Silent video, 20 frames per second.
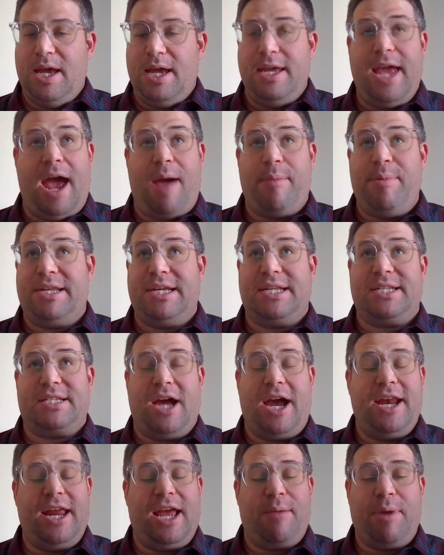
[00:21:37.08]
Yeah, it's
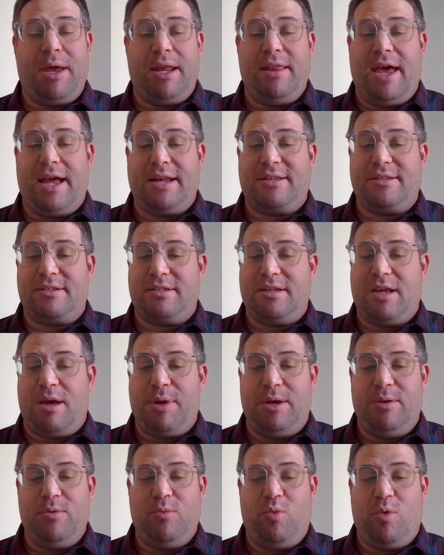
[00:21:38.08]
exciting.
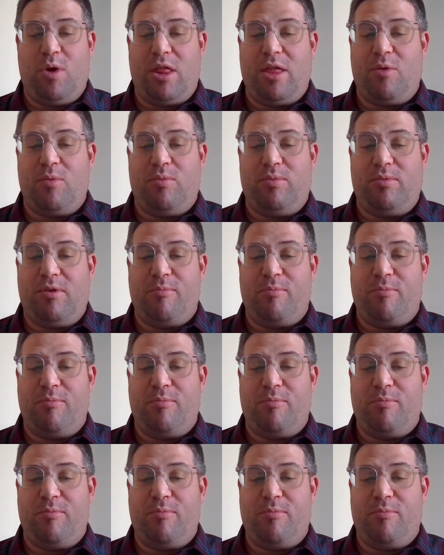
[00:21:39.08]
One of